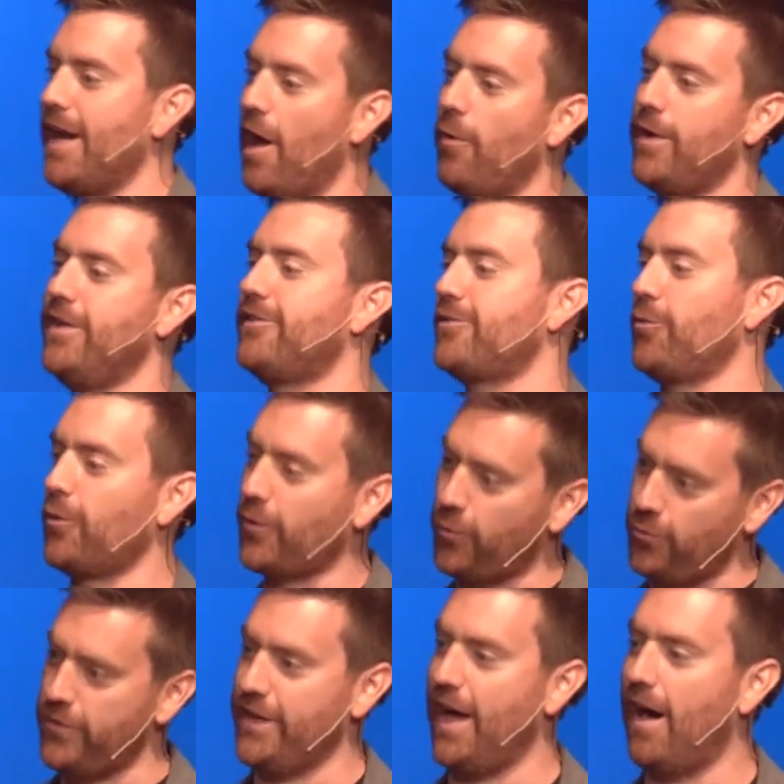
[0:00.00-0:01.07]
now in
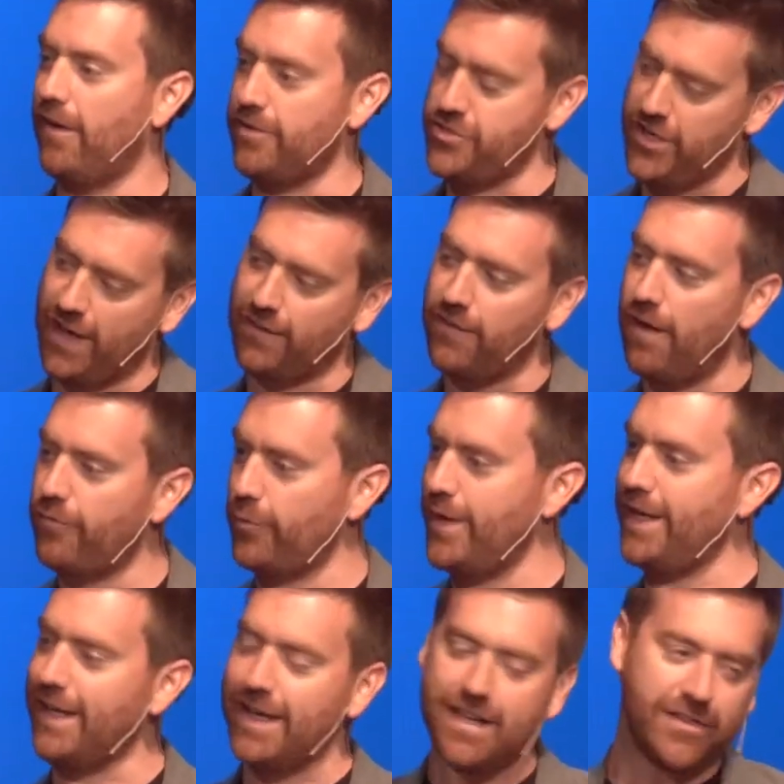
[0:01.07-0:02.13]
historical theology. I love
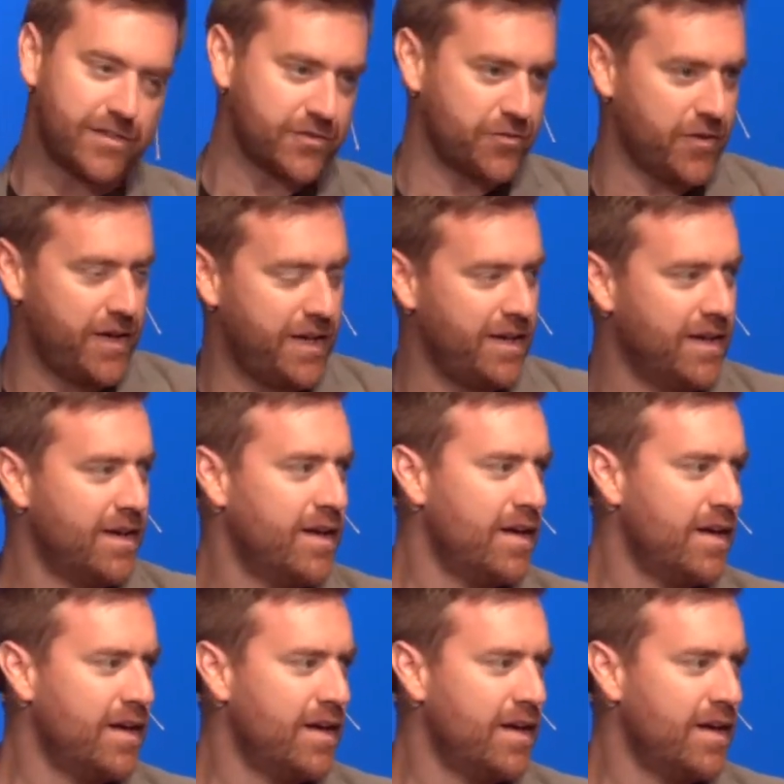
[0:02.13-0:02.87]
reading history.